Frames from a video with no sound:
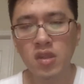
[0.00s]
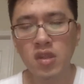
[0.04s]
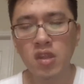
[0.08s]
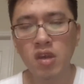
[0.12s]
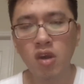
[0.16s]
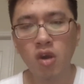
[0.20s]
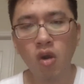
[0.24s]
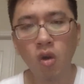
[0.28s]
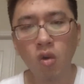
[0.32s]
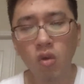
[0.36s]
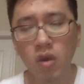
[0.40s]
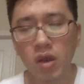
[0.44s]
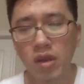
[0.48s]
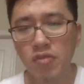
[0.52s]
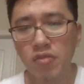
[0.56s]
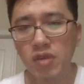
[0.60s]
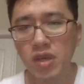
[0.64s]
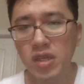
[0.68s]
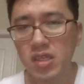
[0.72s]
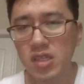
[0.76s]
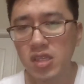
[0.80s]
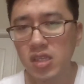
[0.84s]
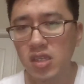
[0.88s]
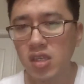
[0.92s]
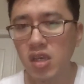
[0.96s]
The only
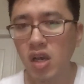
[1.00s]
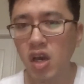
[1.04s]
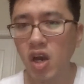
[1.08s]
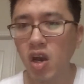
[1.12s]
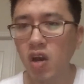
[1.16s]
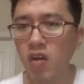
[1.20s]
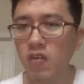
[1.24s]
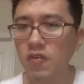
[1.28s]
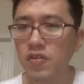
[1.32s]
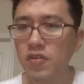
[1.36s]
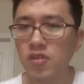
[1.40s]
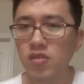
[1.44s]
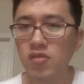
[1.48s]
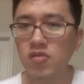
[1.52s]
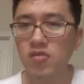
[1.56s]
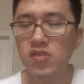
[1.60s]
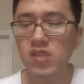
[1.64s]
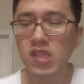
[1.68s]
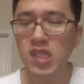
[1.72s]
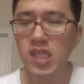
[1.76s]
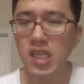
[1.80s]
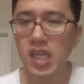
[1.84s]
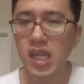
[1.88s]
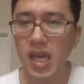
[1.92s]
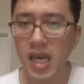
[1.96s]
reason of
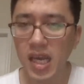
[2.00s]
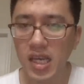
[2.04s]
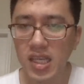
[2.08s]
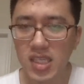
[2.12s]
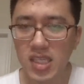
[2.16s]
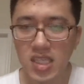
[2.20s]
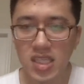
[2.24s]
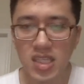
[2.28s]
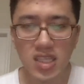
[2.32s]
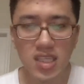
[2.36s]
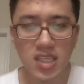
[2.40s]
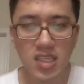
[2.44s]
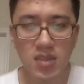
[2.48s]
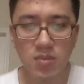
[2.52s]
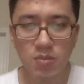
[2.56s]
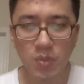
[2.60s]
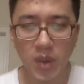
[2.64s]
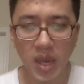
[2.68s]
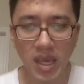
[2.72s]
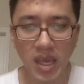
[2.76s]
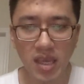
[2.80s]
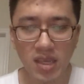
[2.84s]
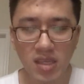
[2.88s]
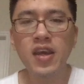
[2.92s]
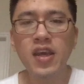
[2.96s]
using less
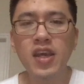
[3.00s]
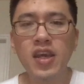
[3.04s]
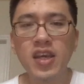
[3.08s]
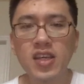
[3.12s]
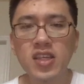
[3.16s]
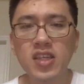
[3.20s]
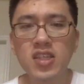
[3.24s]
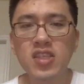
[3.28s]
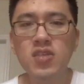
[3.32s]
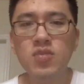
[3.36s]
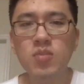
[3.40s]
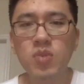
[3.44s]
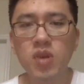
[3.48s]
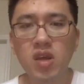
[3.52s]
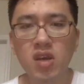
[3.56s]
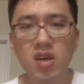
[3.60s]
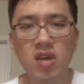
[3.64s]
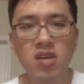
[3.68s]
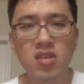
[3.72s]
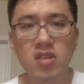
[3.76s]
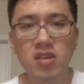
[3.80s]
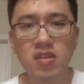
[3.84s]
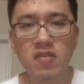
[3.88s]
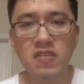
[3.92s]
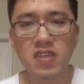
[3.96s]
space is
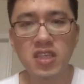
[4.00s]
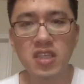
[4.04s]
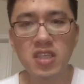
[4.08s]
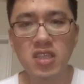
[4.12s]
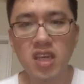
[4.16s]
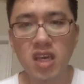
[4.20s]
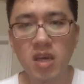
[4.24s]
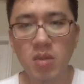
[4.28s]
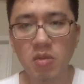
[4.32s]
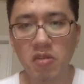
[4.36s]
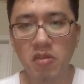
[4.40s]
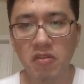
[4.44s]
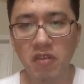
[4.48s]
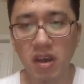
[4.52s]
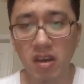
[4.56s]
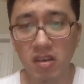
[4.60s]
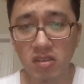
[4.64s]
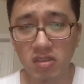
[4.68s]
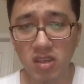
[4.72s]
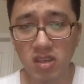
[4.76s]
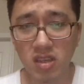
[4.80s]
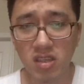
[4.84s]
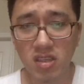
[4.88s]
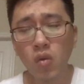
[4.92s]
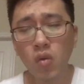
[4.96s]
because of this Apple file
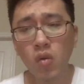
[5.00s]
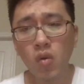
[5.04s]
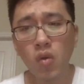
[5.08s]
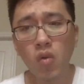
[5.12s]
system.